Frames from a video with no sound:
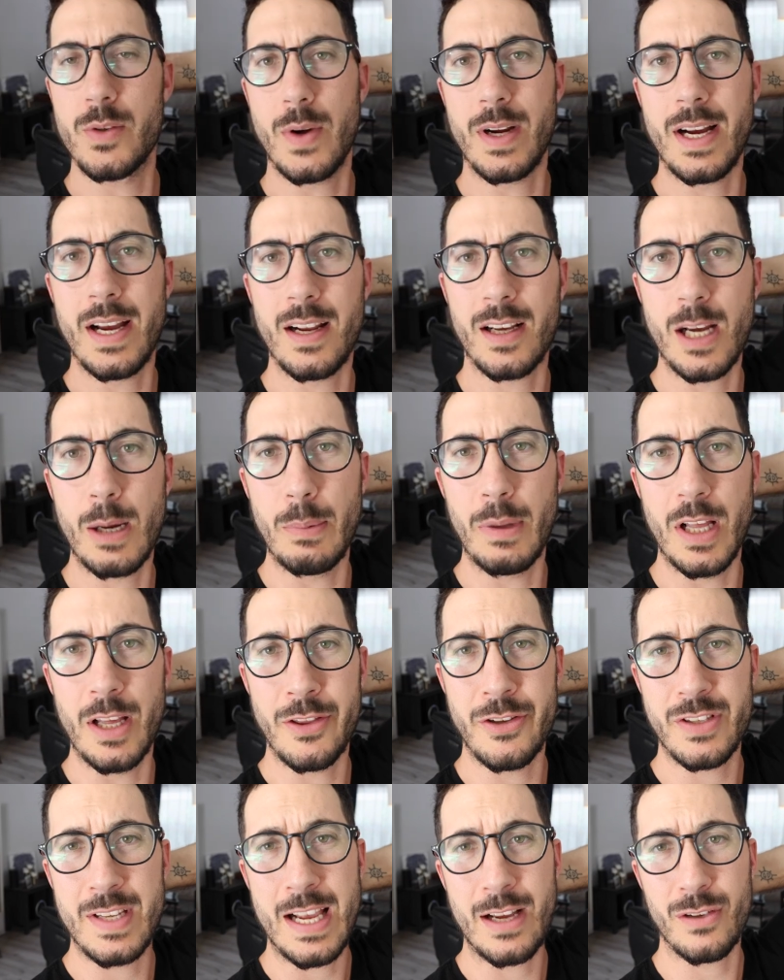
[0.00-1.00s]
So I got a couple
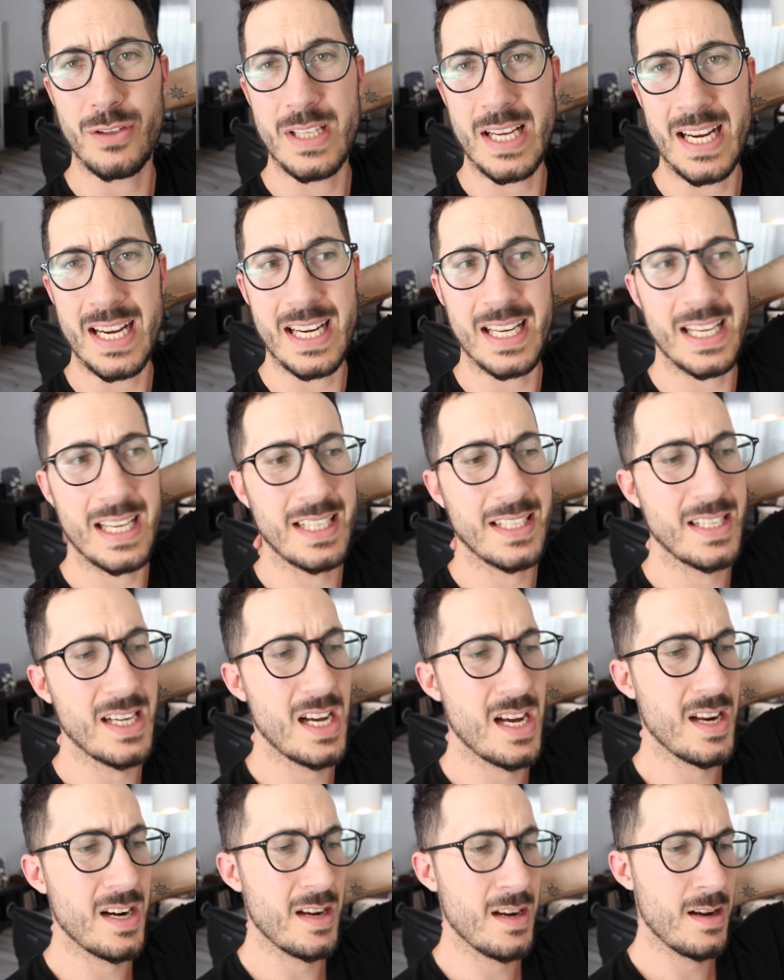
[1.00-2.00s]
other cycles I gotta get
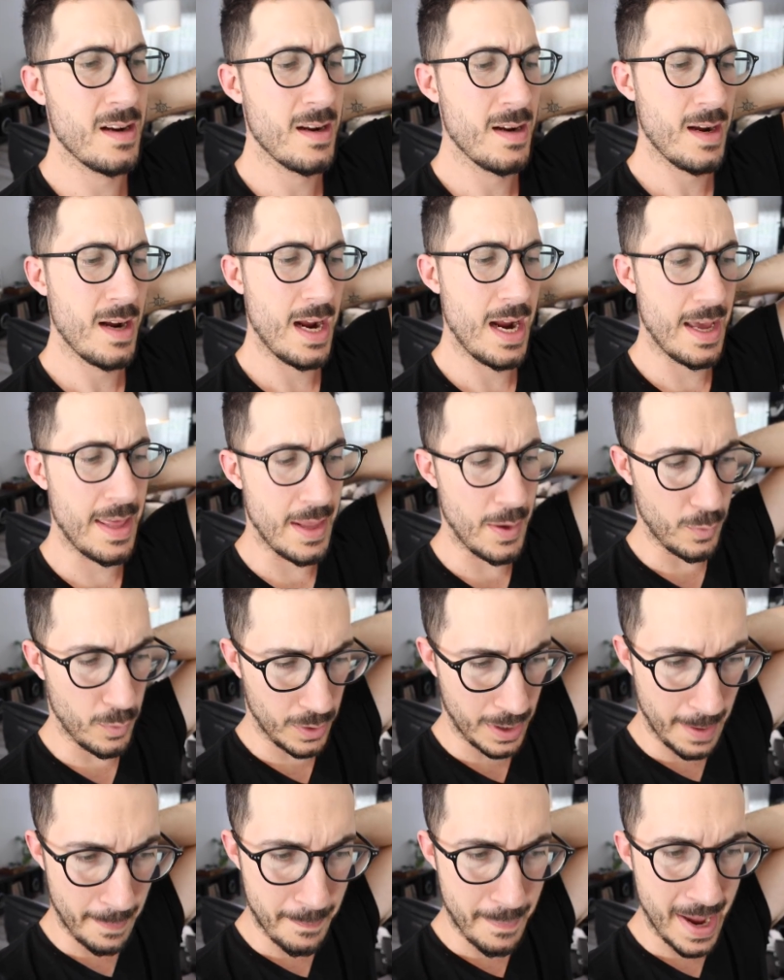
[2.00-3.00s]
done, and then we'll
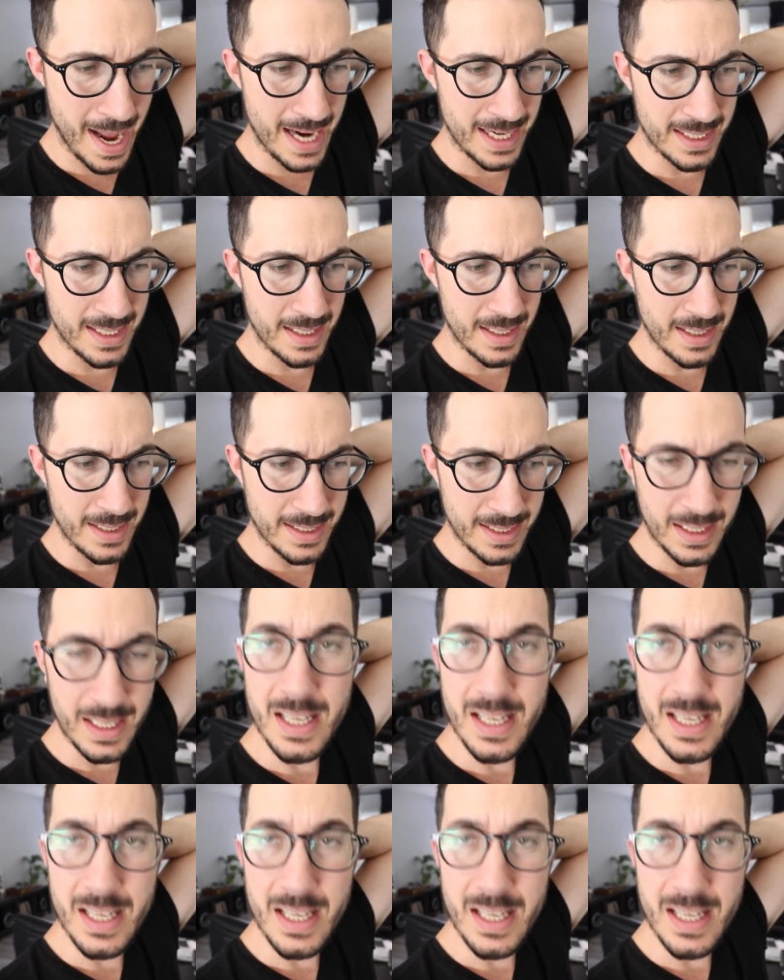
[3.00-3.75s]
get back to this